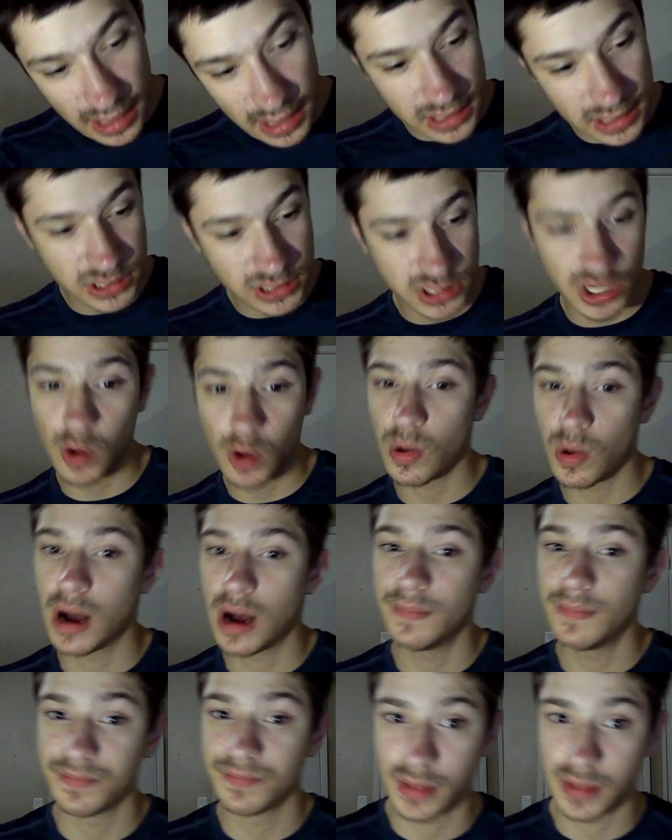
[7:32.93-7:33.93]
So
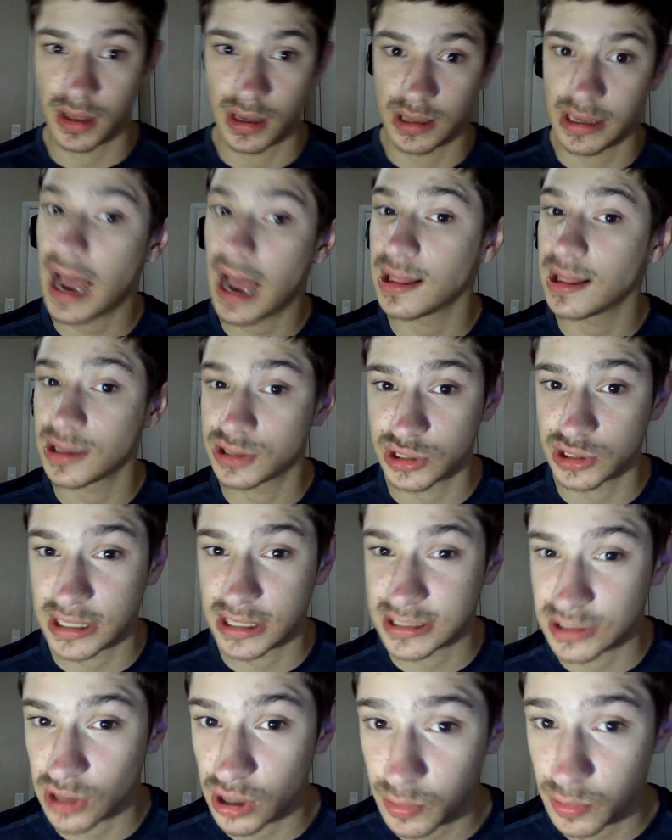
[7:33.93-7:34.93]
yeah, let's just get
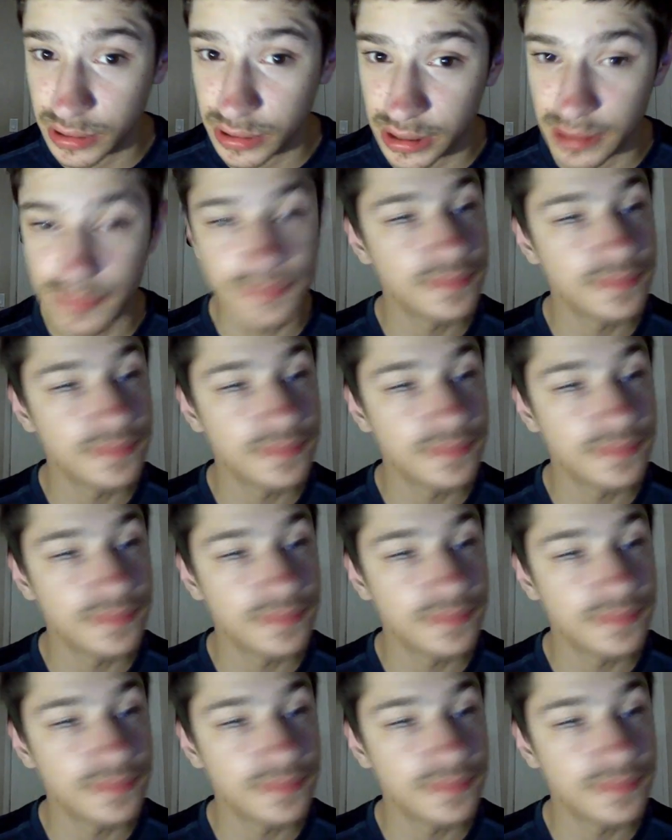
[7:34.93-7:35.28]
started with it.